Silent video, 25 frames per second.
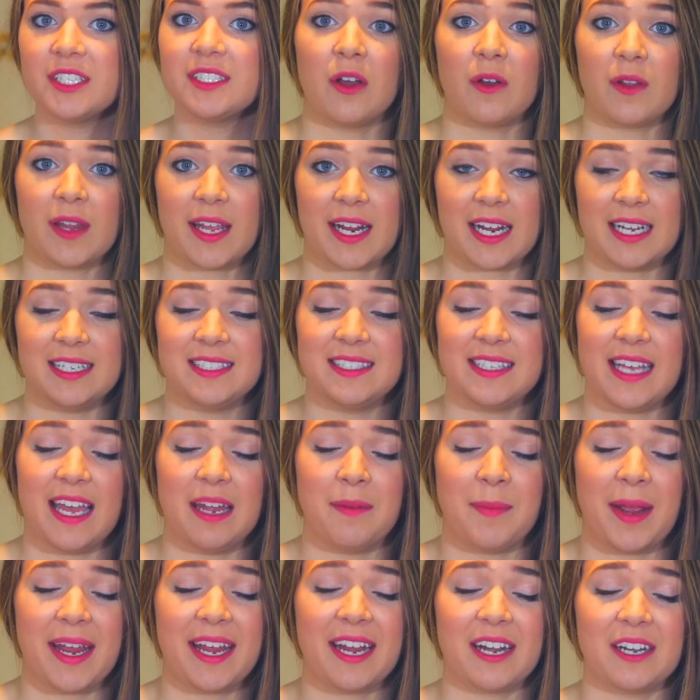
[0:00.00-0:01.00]
You know, like I
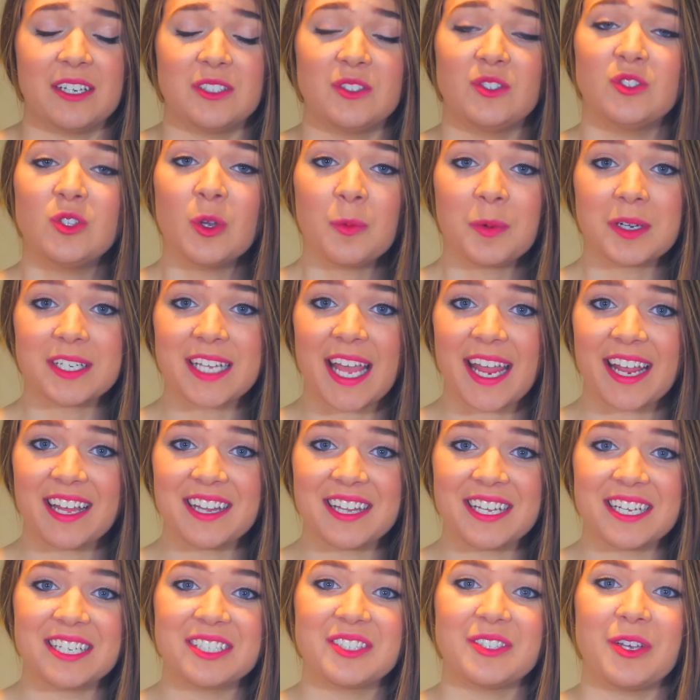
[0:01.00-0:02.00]
said, my hair is super
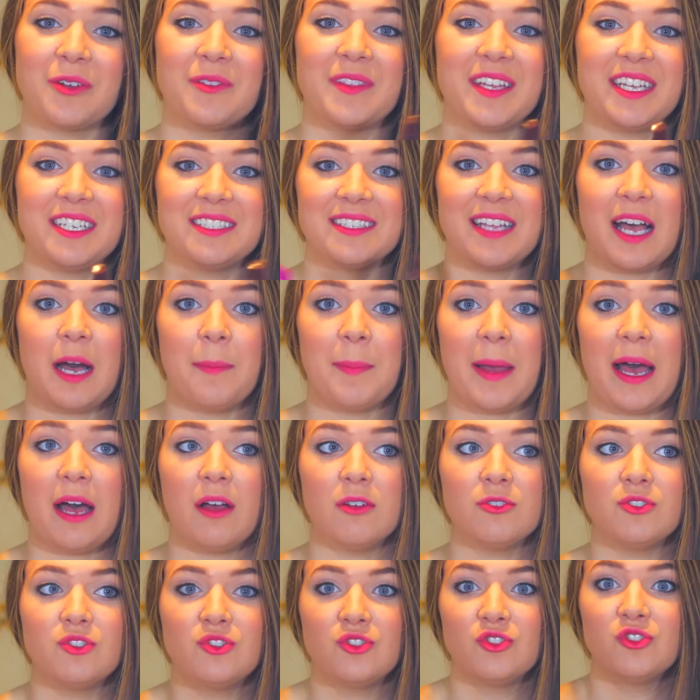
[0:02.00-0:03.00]
tangly, so these help
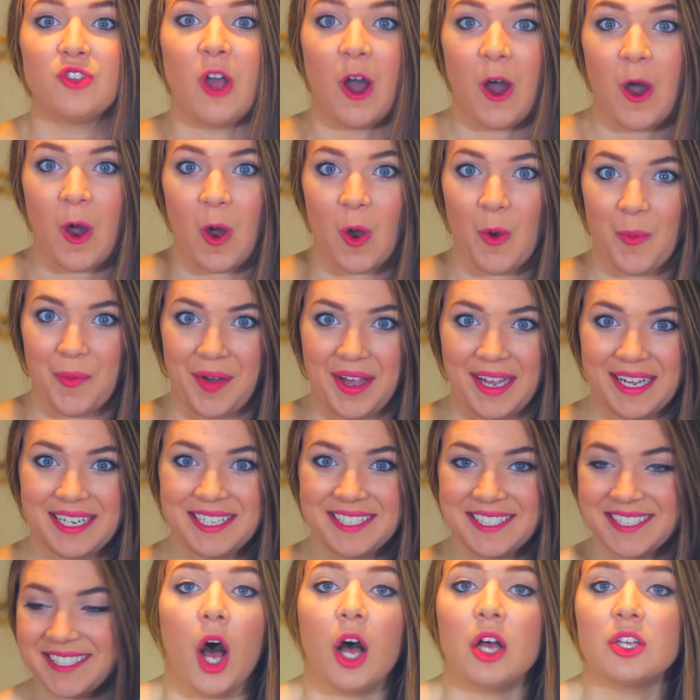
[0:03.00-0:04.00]
out so much.